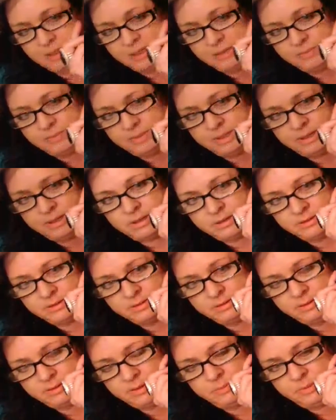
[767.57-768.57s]
But
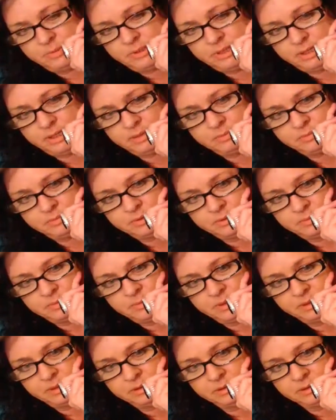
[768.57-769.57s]
also I put an emblem
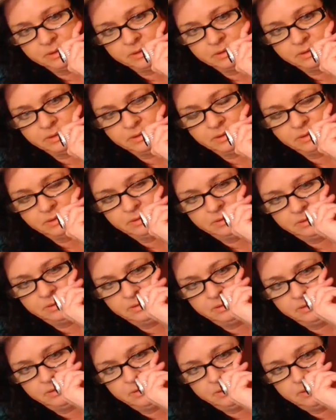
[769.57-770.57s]
here.
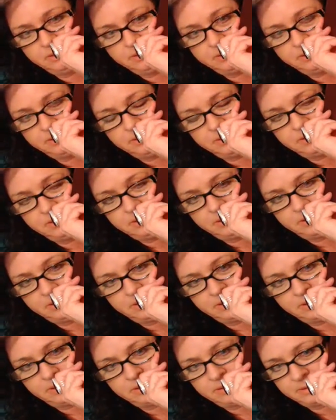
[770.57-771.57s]

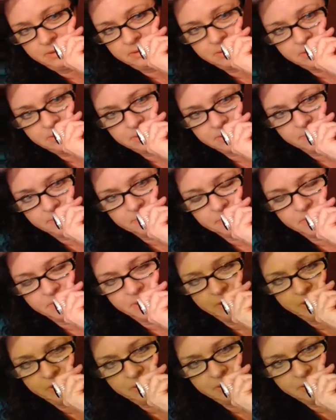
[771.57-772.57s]
And this is
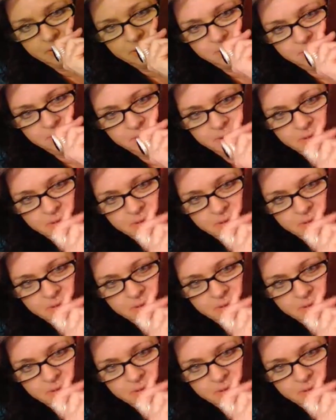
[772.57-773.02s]
something, I